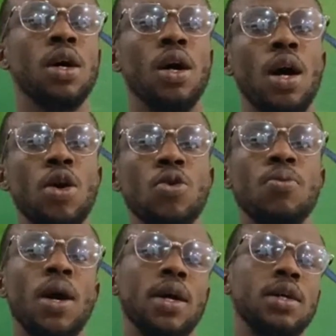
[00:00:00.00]
I hope
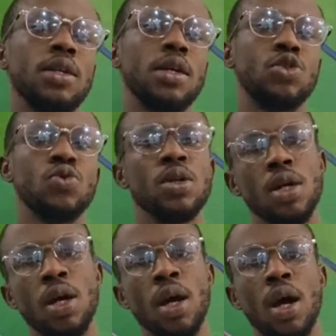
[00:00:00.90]
by next week
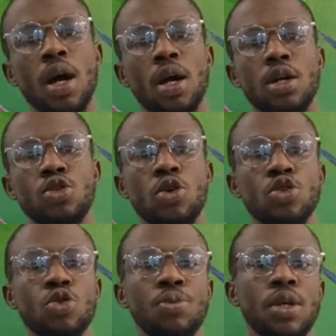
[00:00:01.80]
you'll
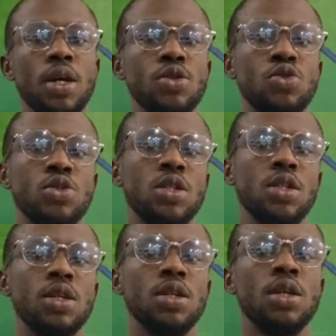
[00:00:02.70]
also be here to
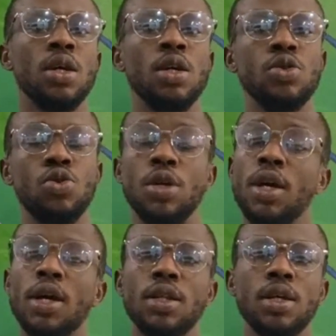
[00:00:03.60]

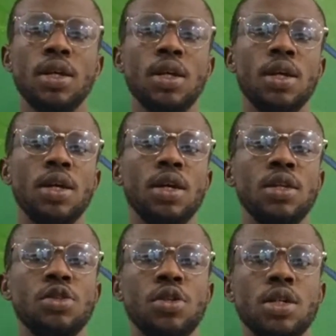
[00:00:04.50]
hear the
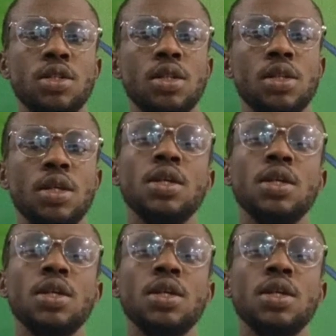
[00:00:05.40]
interesting